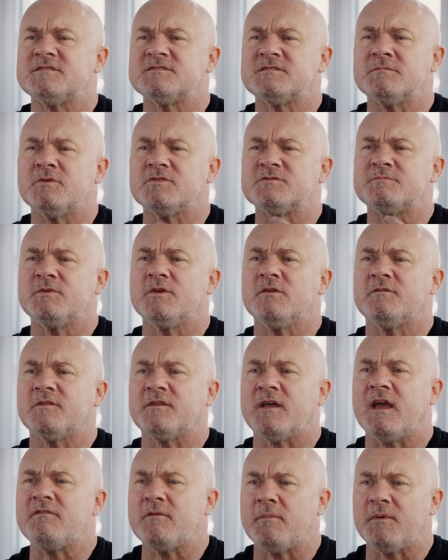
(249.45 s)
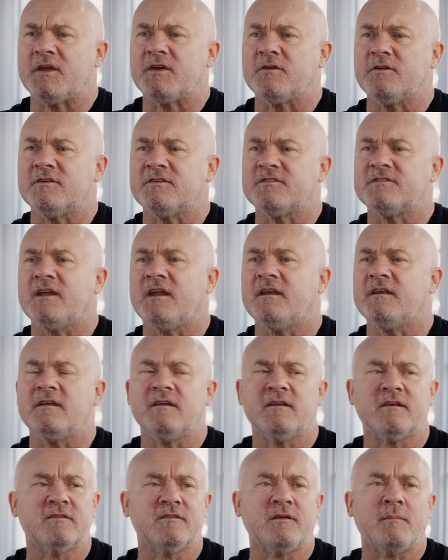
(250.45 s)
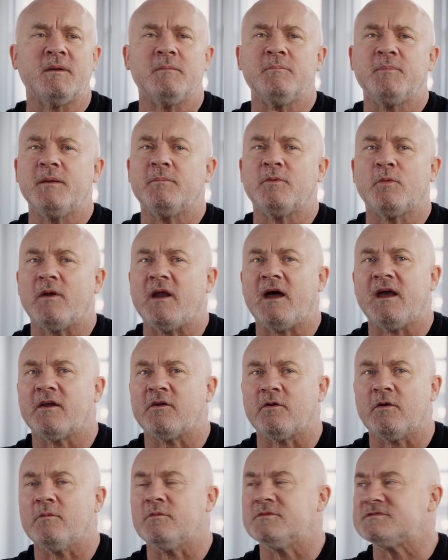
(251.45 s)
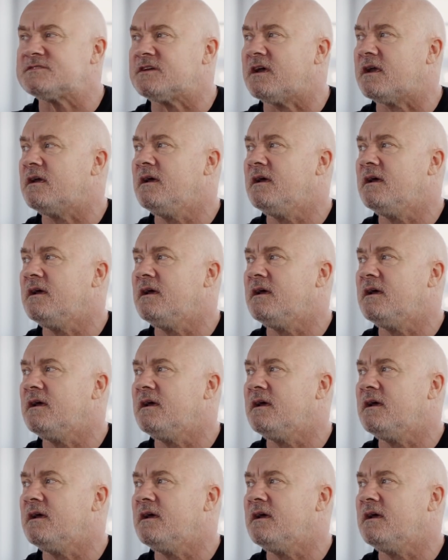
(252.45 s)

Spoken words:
It's the most beautiful thing. Everybody can understand it. People where I grew up would say,